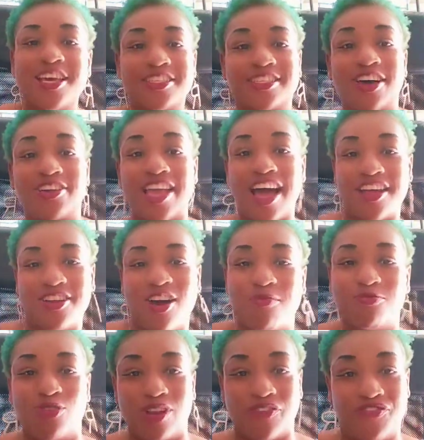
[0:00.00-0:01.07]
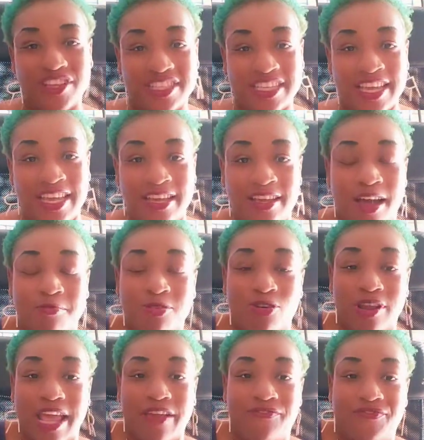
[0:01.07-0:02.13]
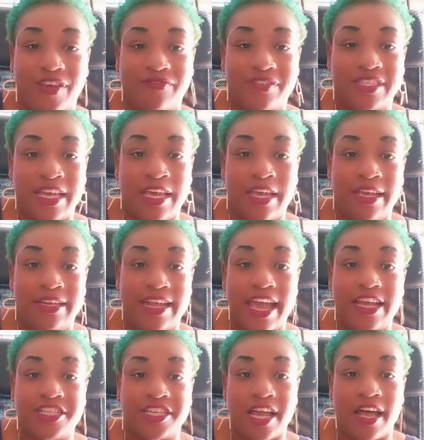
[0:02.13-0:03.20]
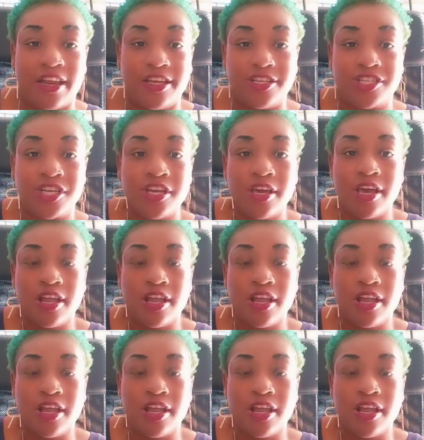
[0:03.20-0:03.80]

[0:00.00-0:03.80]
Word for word: So y'all know I'm doing the 15, I'm doing a 15 day challenge